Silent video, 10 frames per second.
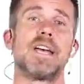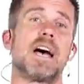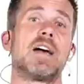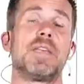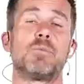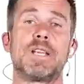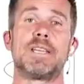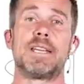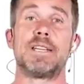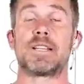Uh, then we
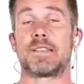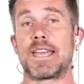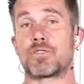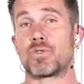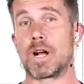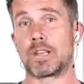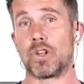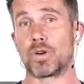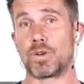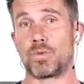need lateral and
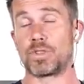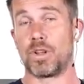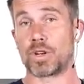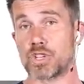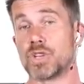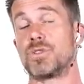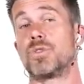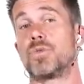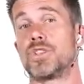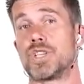long
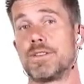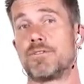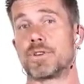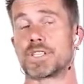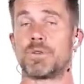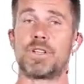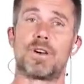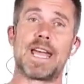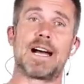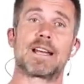longitudinal g-force, so we know
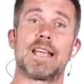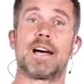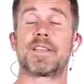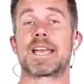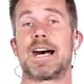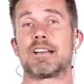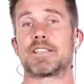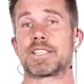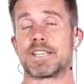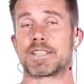how, how the car
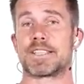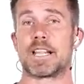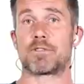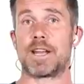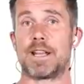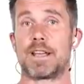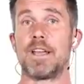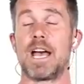is accelerating,